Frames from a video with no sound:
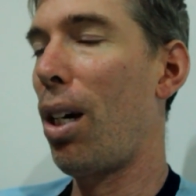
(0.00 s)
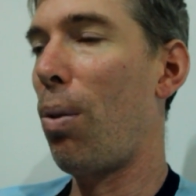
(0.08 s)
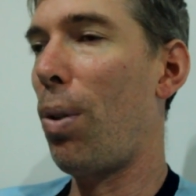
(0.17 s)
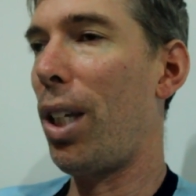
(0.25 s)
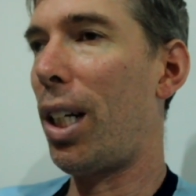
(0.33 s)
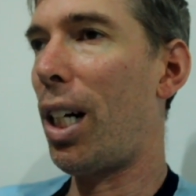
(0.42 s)

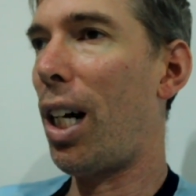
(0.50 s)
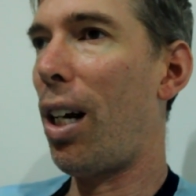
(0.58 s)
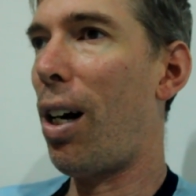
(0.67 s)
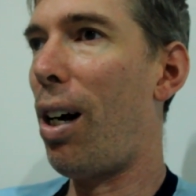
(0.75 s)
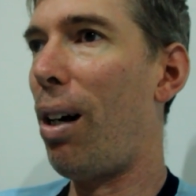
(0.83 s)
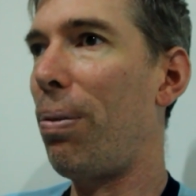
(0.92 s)
with a cut
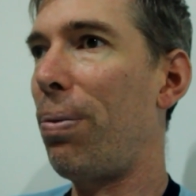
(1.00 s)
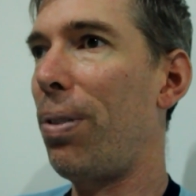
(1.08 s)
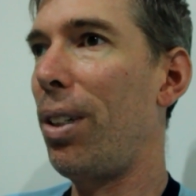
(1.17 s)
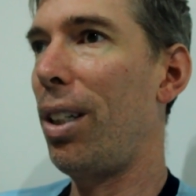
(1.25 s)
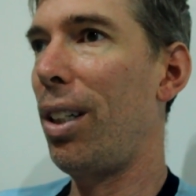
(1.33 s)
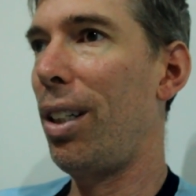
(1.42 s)
off
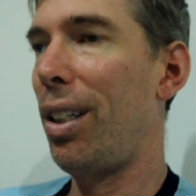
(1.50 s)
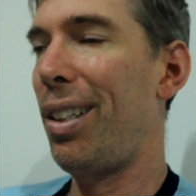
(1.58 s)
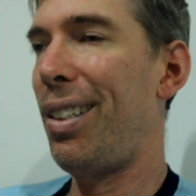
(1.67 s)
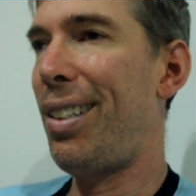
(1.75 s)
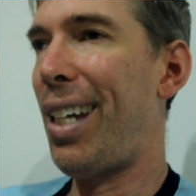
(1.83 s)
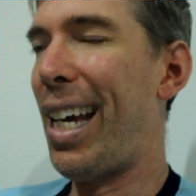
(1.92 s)

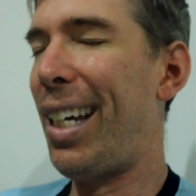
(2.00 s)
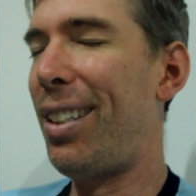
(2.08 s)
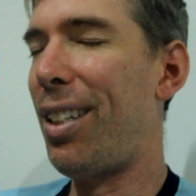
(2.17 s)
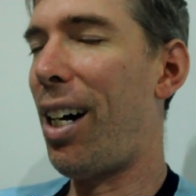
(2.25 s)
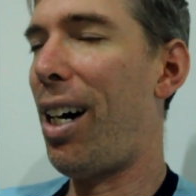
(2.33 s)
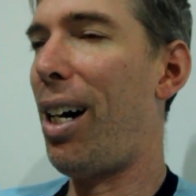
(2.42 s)
tank
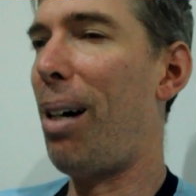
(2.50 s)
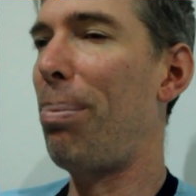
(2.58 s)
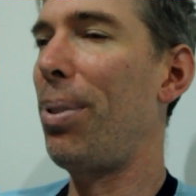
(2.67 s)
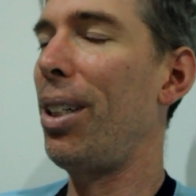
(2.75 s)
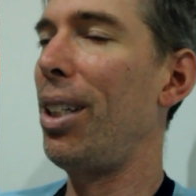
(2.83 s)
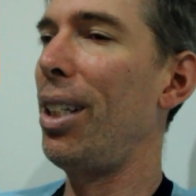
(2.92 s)
top.